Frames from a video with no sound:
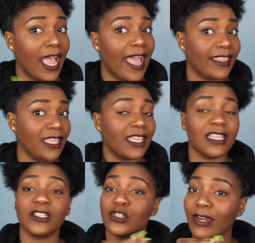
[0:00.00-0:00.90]
I think
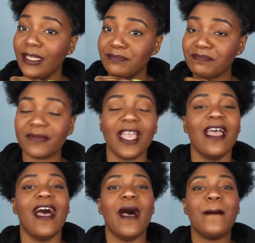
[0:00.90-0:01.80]
it looks great.
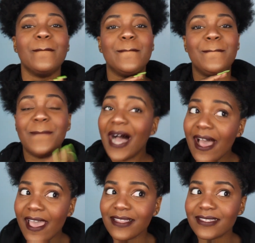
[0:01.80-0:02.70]

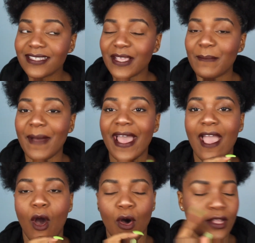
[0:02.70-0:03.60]
But
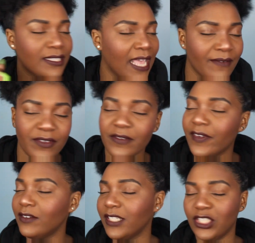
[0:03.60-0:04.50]
my all-time
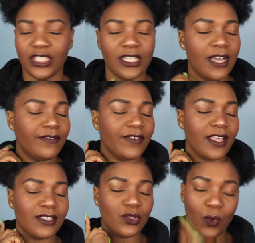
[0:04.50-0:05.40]
favorite foundation of
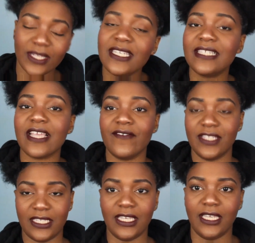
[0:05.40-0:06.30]

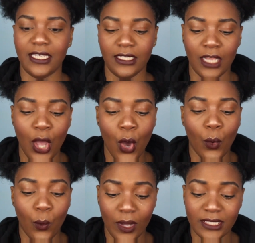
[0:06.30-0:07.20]
2017
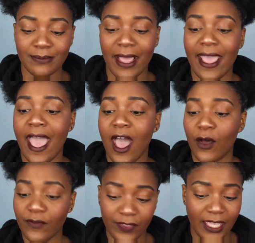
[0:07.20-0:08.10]
was my
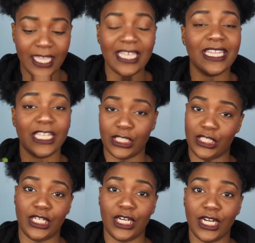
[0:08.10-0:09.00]
Healthy
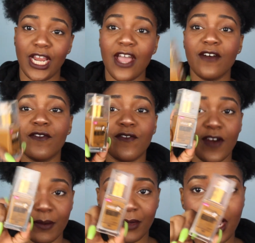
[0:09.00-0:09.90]
Elixir
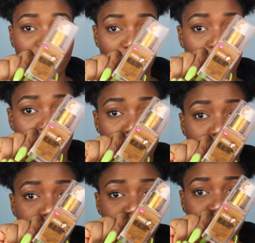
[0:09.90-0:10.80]
from
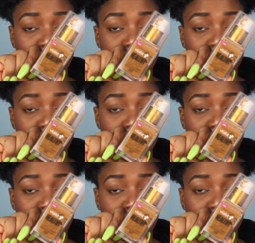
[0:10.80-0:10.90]
CoverGirl.